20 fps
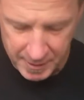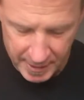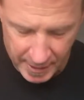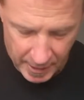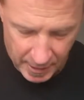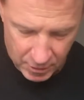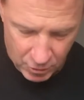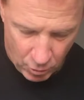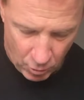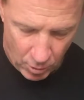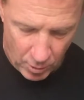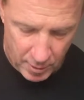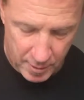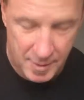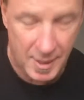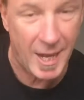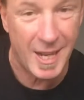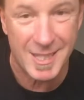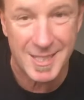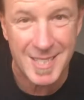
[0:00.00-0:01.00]
then of
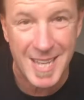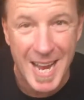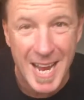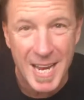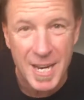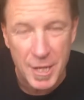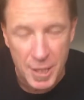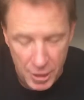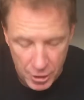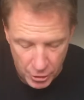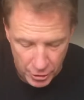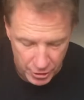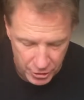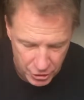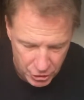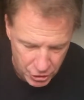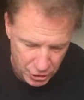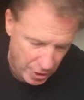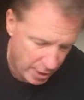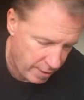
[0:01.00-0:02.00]
course, as any good
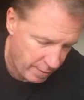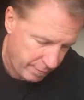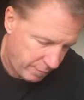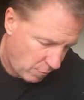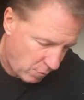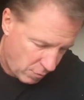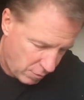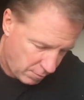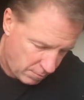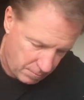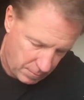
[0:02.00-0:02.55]
chef or